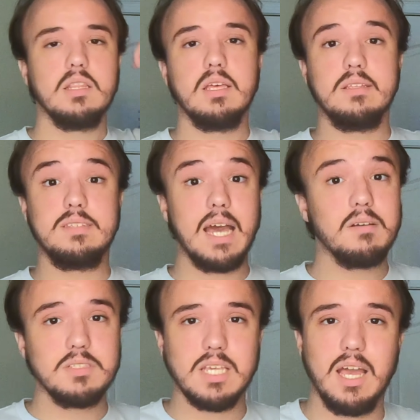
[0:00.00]
The
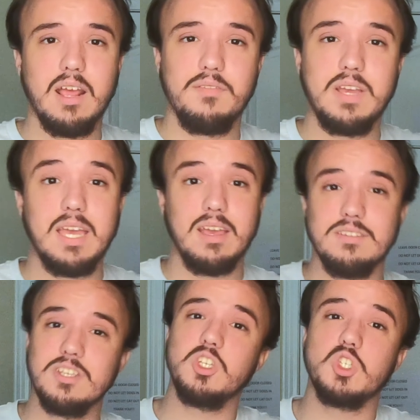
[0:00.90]
downside of it
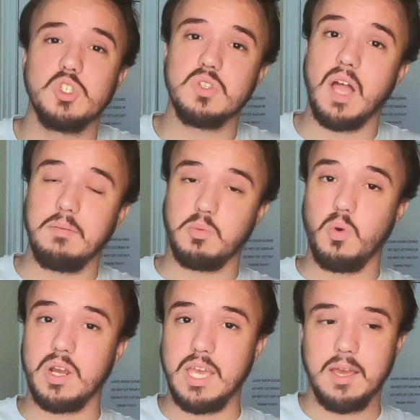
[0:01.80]
is it just stopped
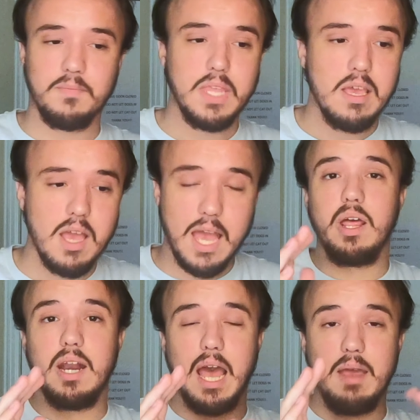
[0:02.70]
working.
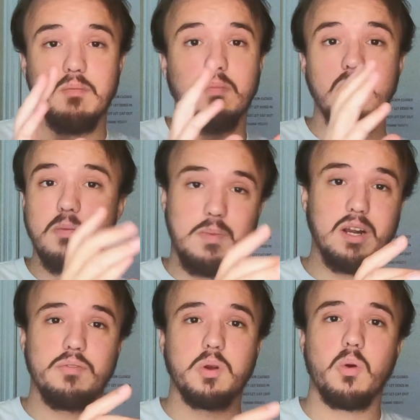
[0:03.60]
When I'm in the
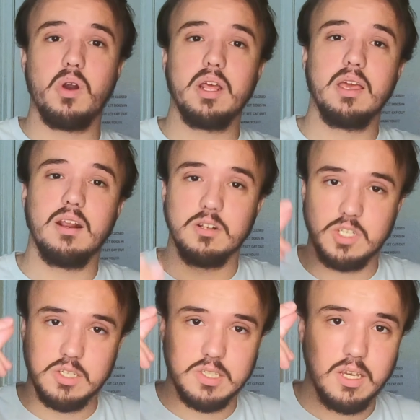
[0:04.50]
middle of recording, it'll
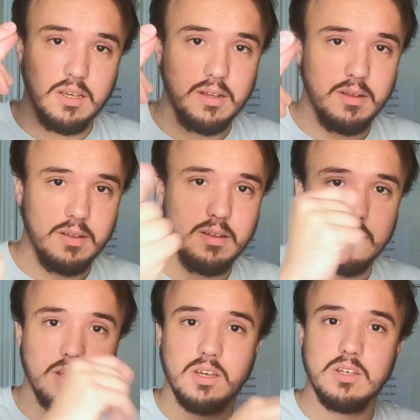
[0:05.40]
just
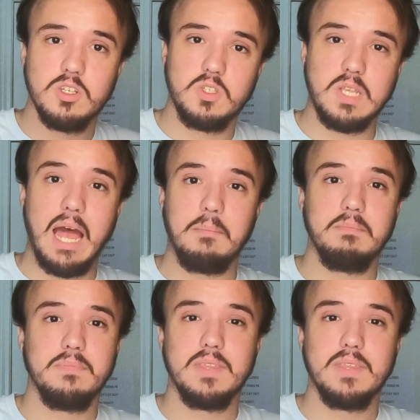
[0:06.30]
stop.